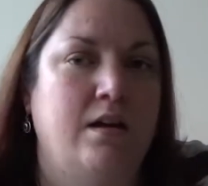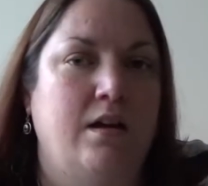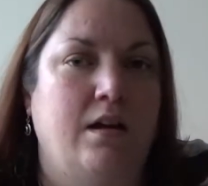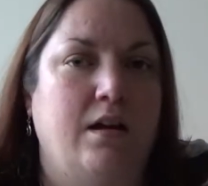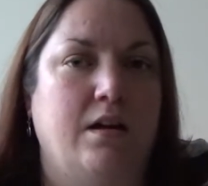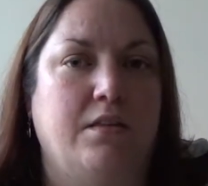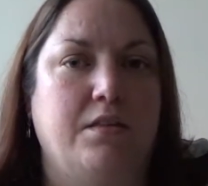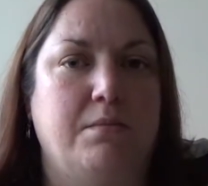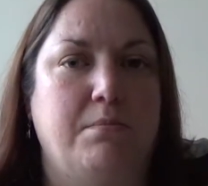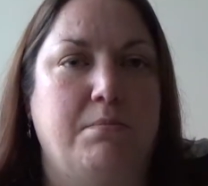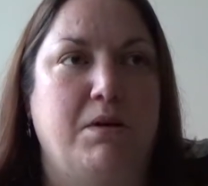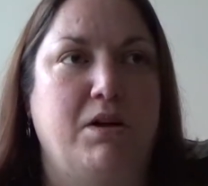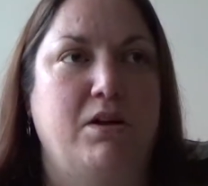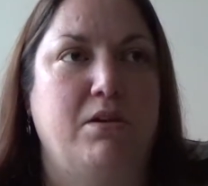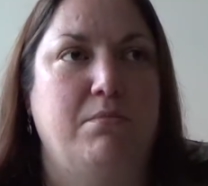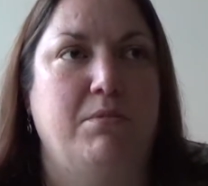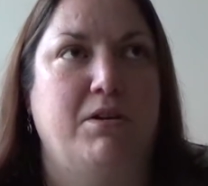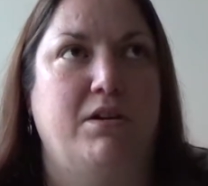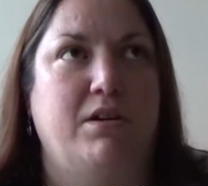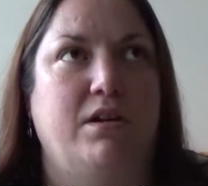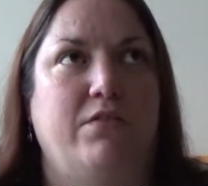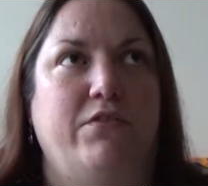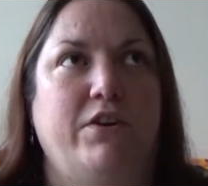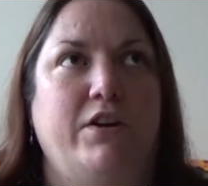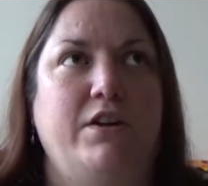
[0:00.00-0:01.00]
At the
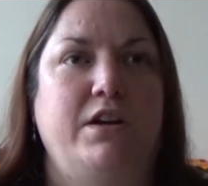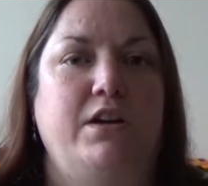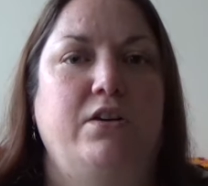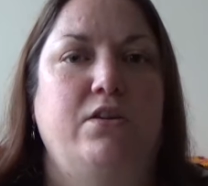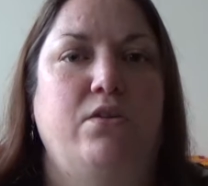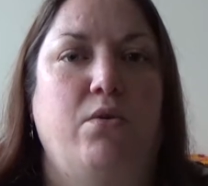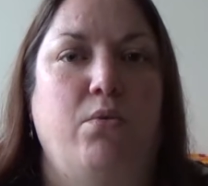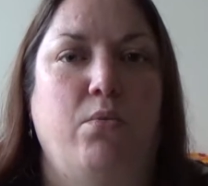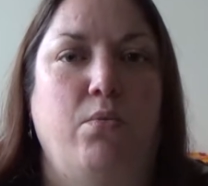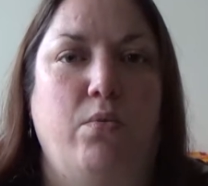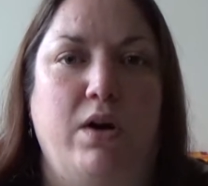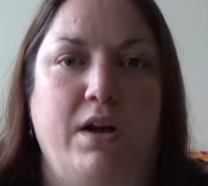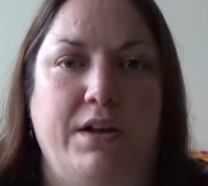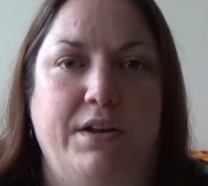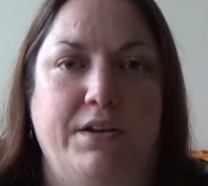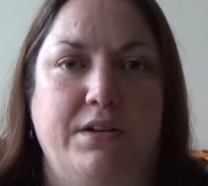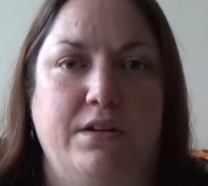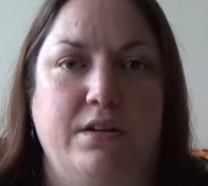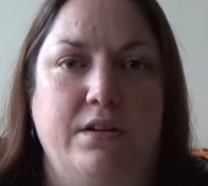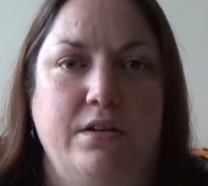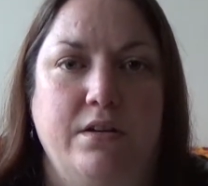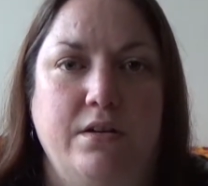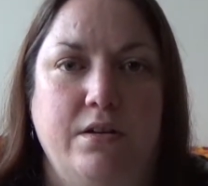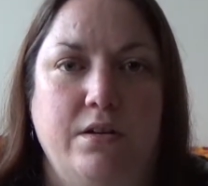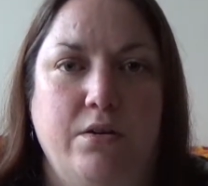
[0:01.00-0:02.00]
moment I've only got
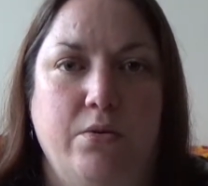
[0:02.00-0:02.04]
1